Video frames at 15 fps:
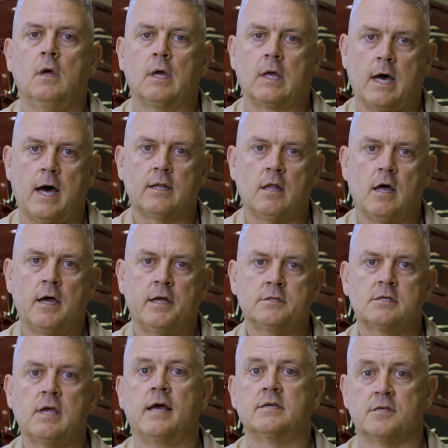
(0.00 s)

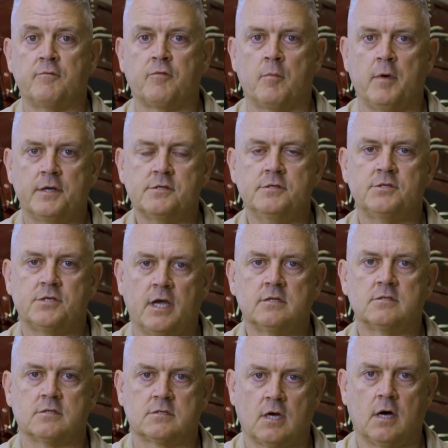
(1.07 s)
guidelines as information
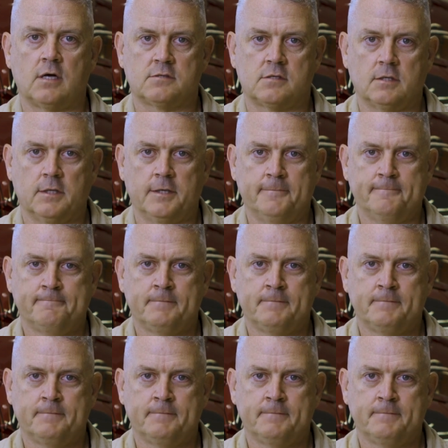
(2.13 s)
changes constantly.